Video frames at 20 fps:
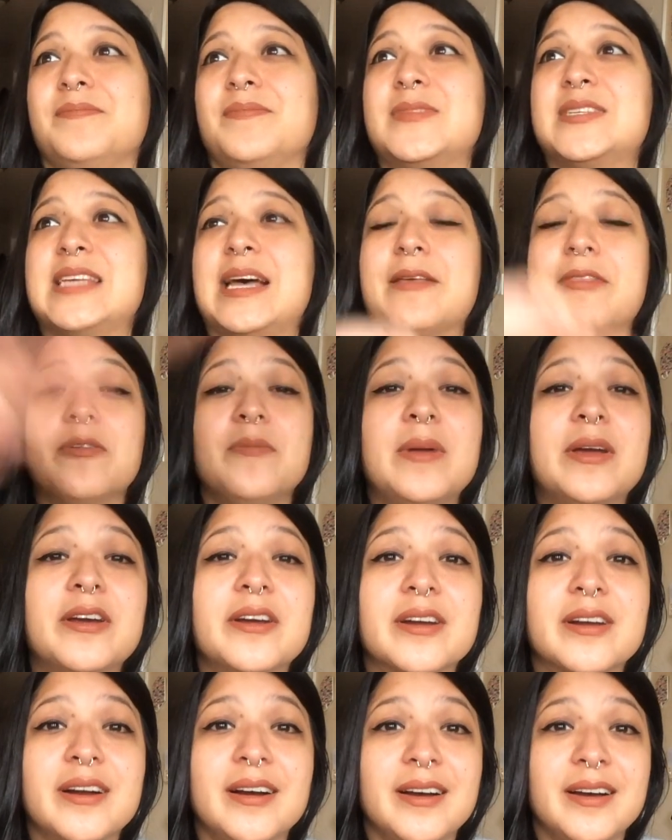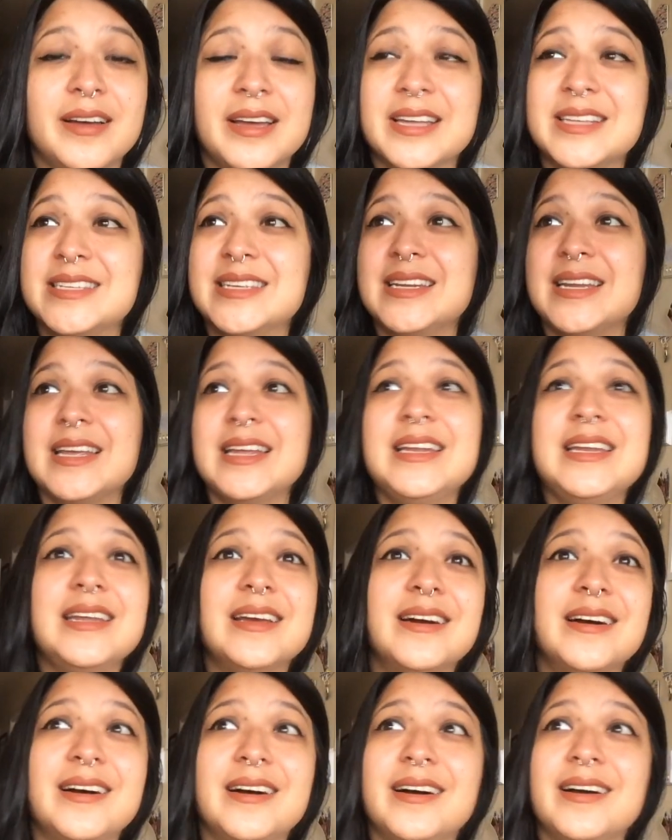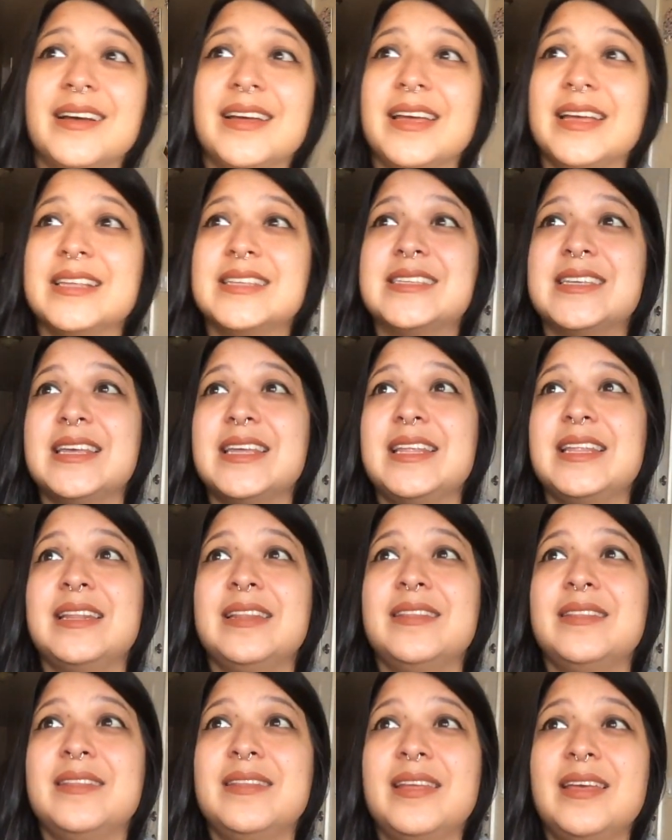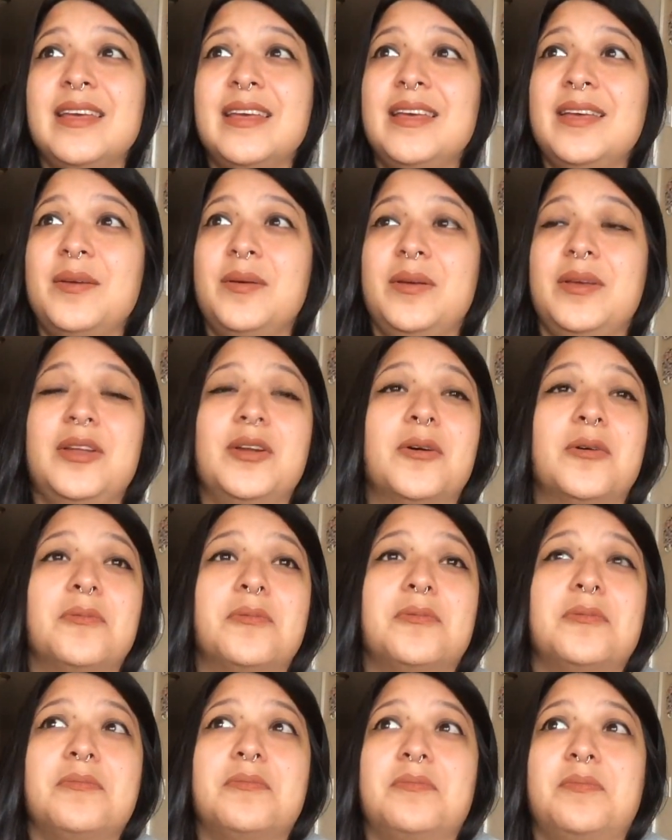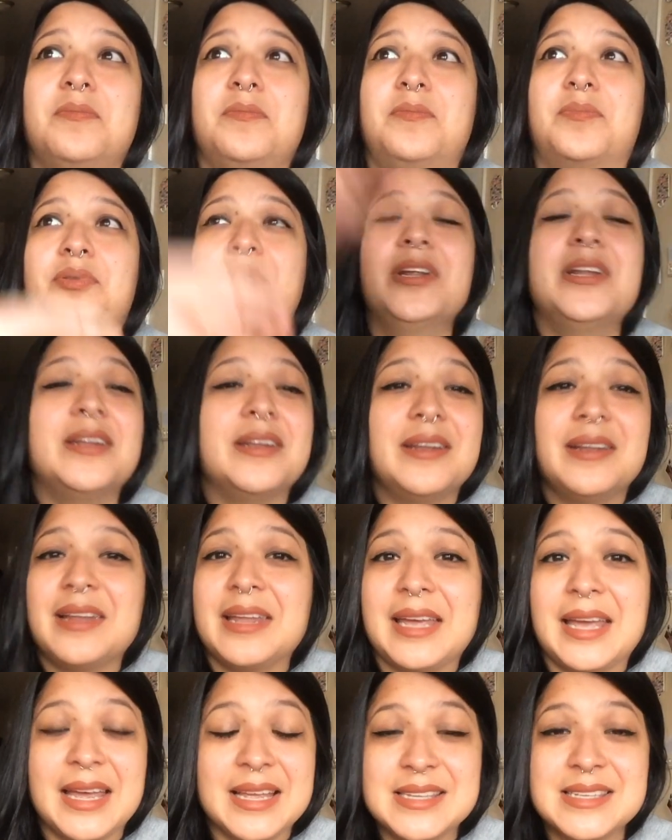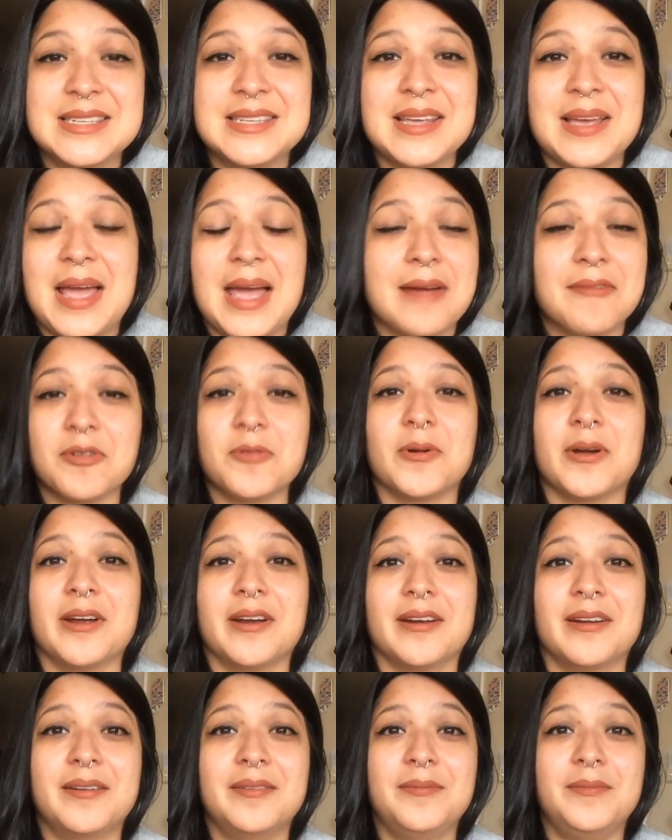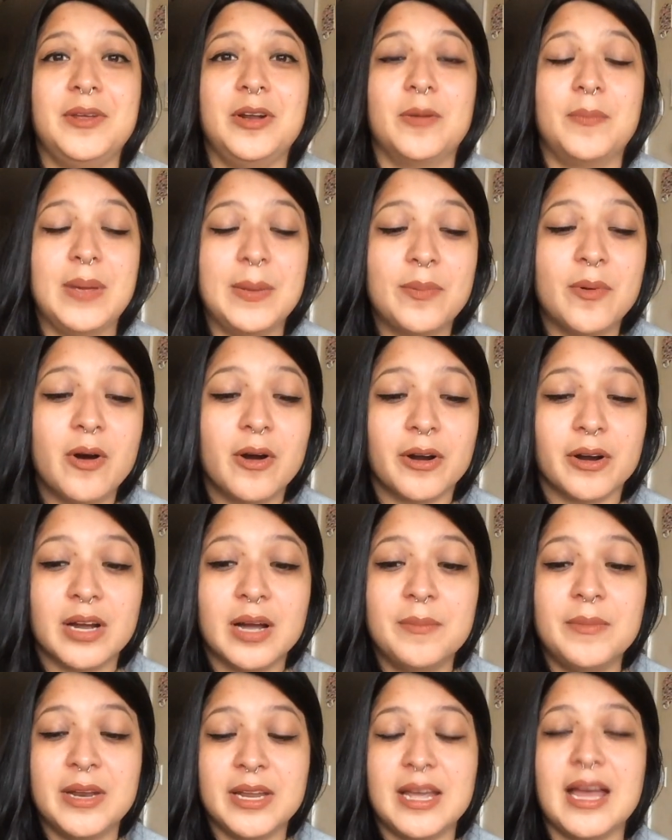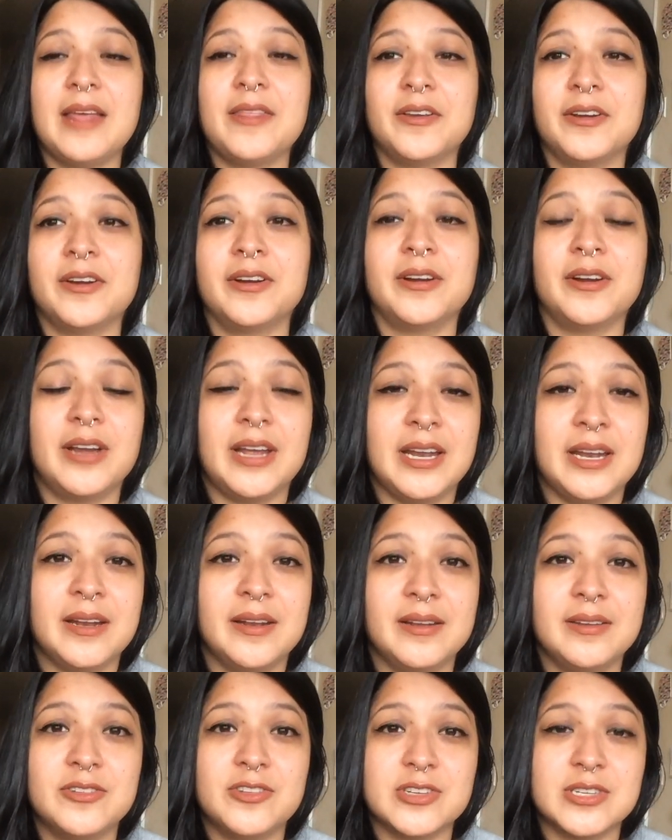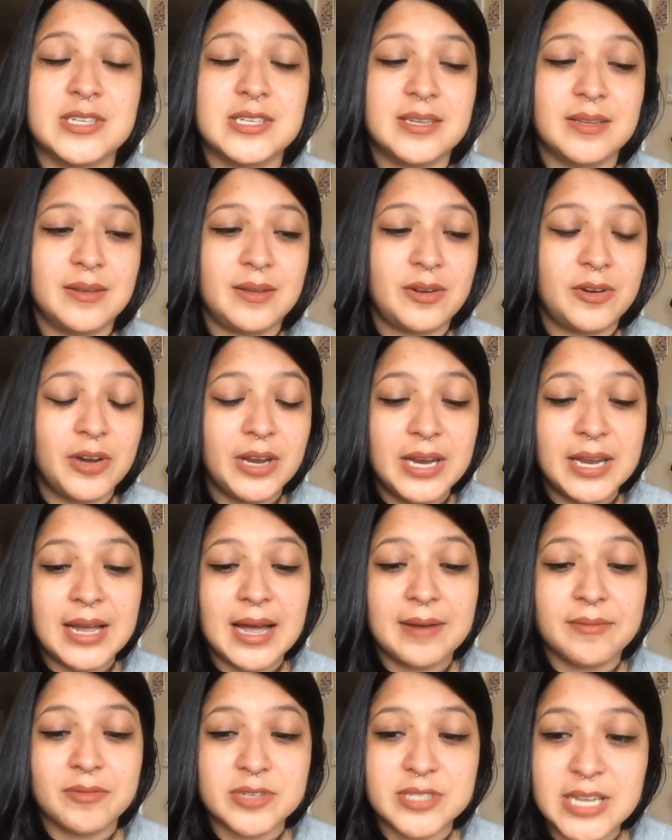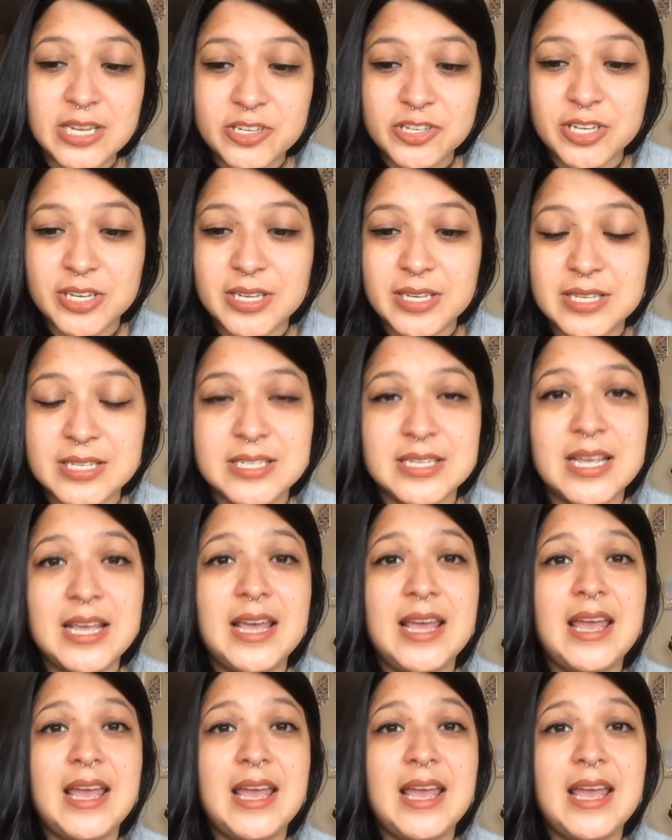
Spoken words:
South America, it's in India, it's in, you know, Britain. Like, it's everywhere. You know, people are coming together and just creating conversations,